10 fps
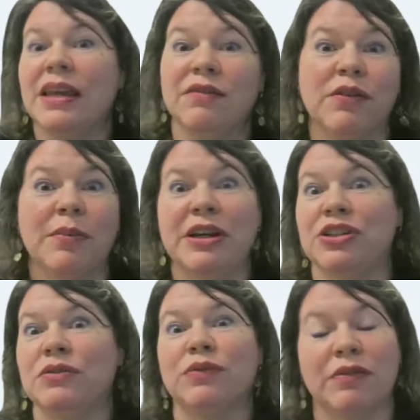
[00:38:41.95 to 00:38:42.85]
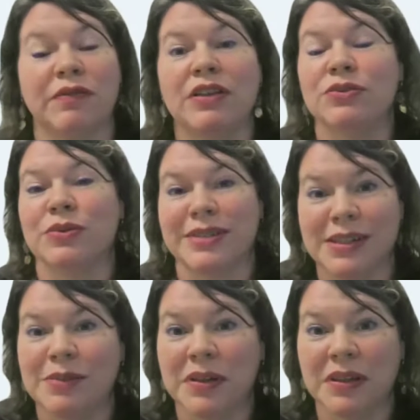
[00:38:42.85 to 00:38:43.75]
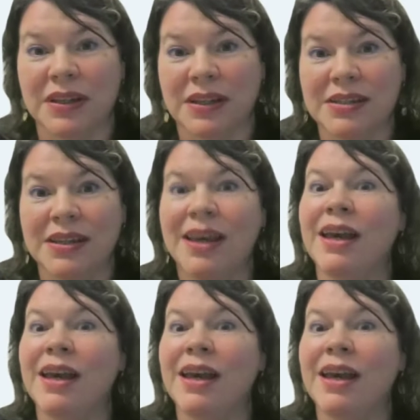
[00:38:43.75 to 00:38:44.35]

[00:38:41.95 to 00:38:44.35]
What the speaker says: information for fellows with disabilities.